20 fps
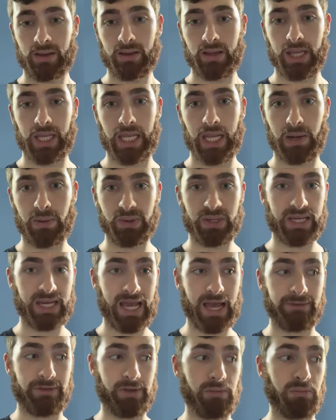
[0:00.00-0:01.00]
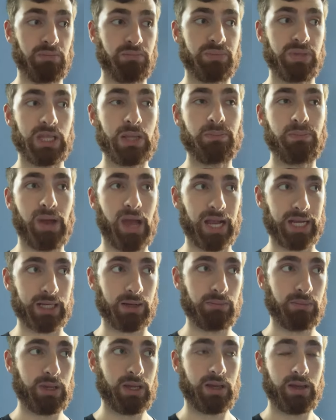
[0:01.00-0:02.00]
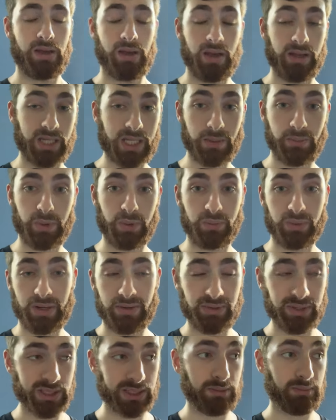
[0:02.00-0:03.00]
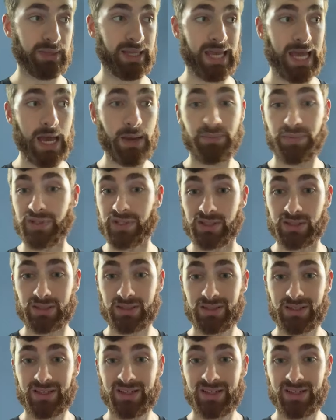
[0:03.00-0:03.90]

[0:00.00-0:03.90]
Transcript: and now we can have him be the backup and come in whenever something happens.